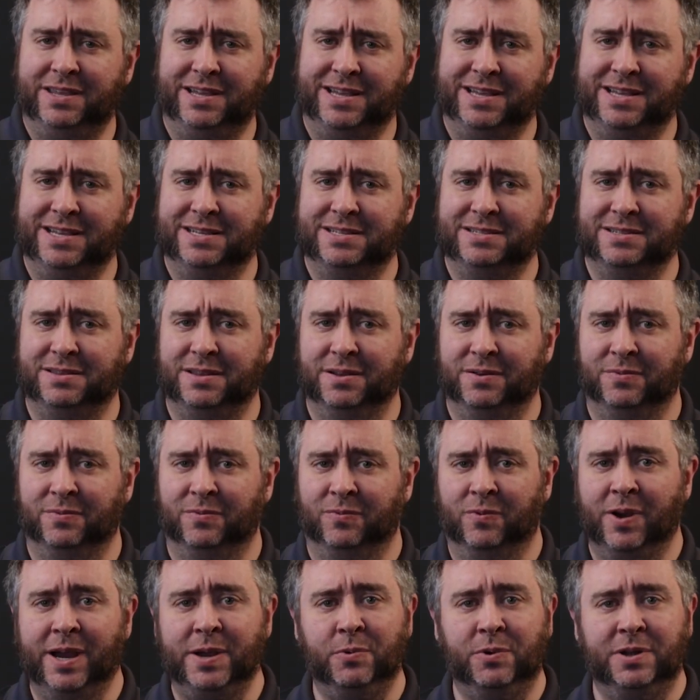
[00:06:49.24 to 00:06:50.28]
thing is, the
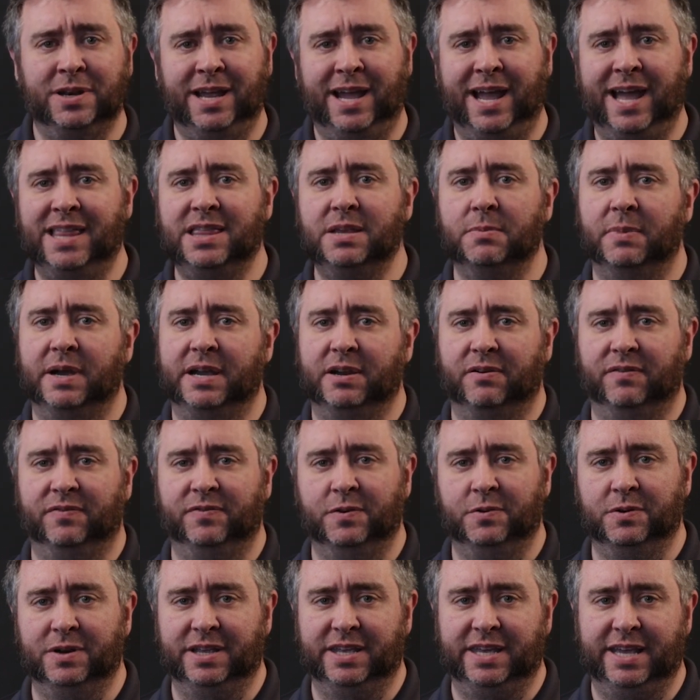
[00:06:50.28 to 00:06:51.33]
right one had the
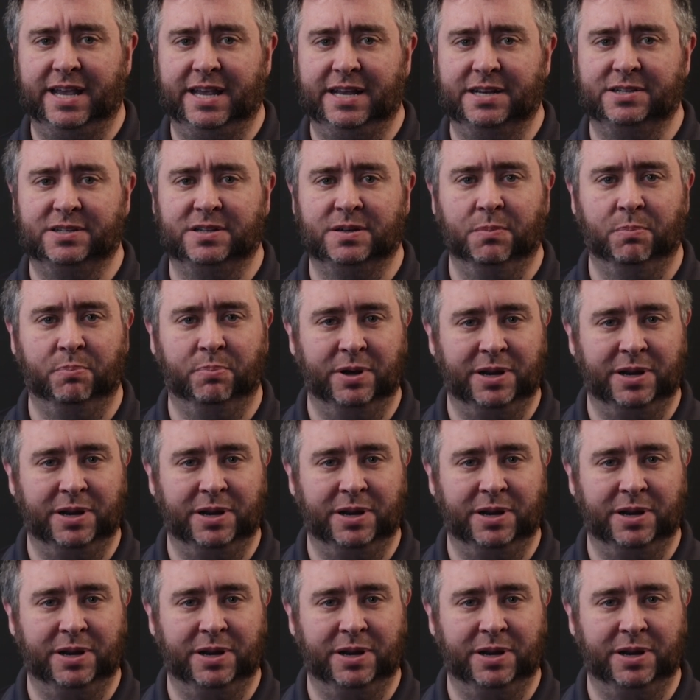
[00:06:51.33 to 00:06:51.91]
microphone engaged,